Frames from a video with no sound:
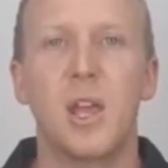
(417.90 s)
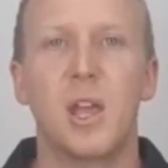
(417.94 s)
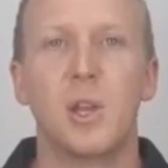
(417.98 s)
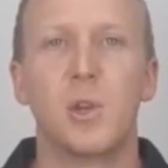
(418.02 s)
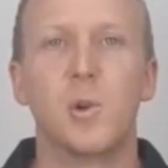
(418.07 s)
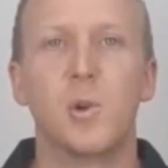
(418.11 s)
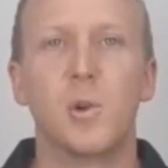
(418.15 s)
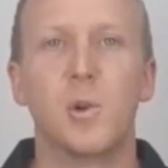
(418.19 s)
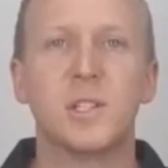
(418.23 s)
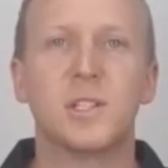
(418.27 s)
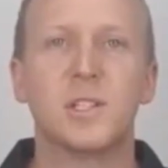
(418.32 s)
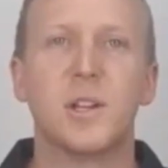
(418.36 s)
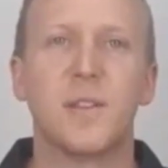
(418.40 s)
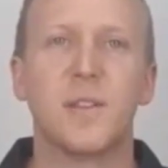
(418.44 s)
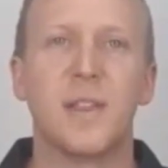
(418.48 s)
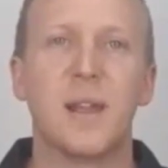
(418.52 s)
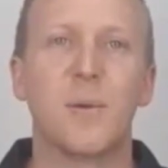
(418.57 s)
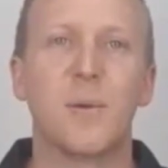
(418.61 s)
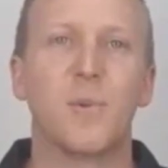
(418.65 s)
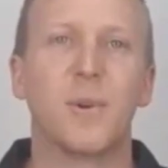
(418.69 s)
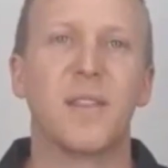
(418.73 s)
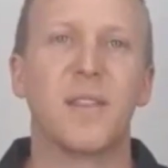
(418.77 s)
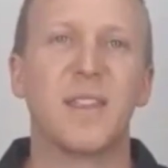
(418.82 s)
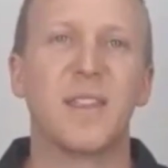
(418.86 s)
You also
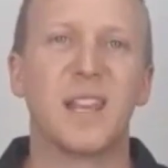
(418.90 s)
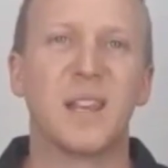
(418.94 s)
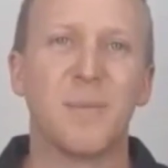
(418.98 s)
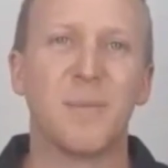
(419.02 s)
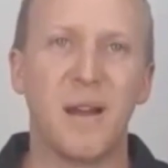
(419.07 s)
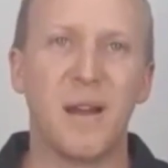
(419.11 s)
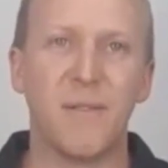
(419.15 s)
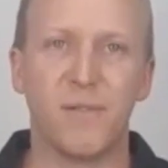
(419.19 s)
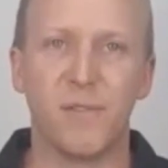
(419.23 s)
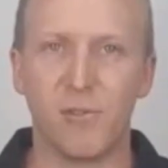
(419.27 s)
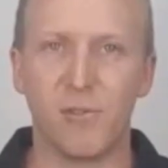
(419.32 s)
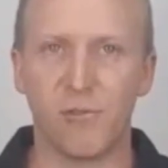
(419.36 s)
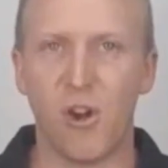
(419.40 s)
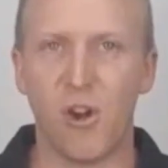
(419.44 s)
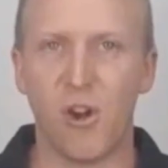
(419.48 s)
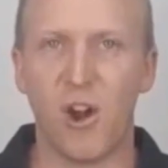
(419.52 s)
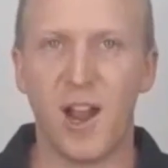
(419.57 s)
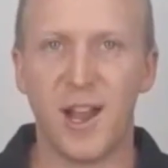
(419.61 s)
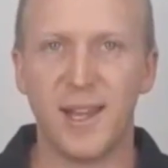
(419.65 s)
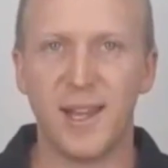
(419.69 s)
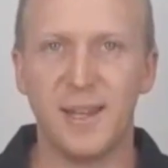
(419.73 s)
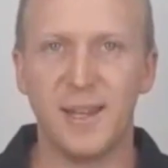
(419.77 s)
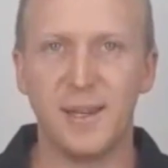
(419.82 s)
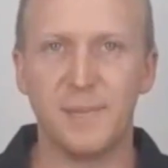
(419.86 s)
then want to think about
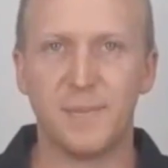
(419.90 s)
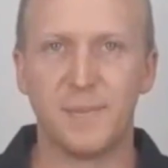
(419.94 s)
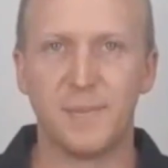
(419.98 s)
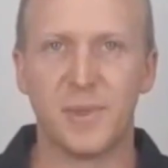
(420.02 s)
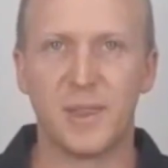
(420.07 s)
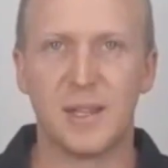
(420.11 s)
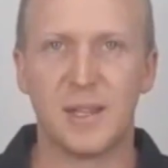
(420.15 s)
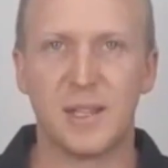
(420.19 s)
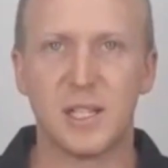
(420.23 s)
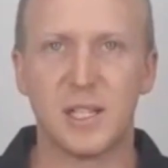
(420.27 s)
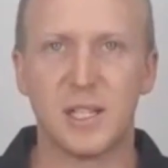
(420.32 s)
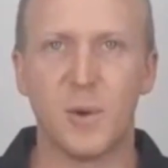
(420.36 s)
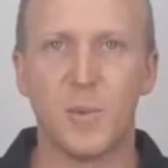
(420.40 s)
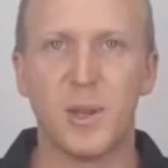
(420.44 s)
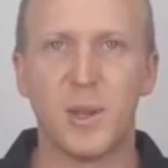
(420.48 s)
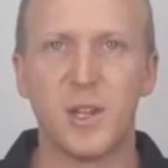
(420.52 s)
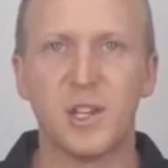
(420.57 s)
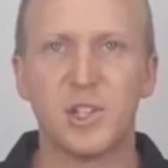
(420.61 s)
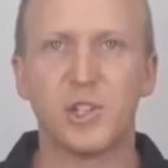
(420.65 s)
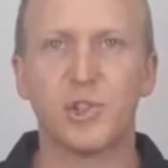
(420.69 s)
variety. So when you're